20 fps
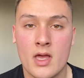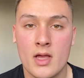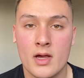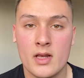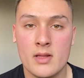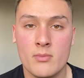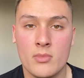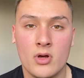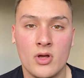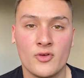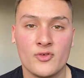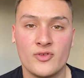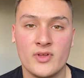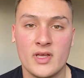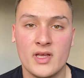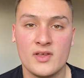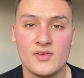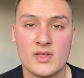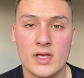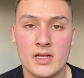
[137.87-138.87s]
And in most
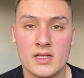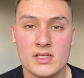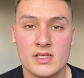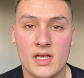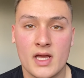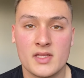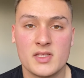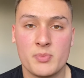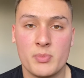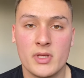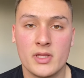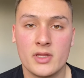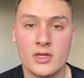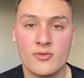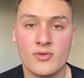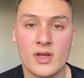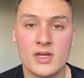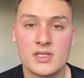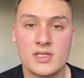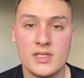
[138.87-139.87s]
days I decide to pick the
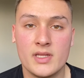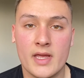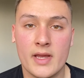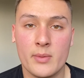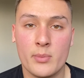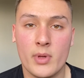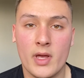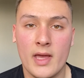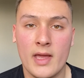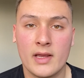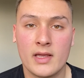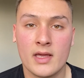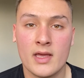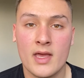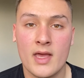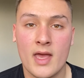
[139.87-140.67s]
Greggs steak bake,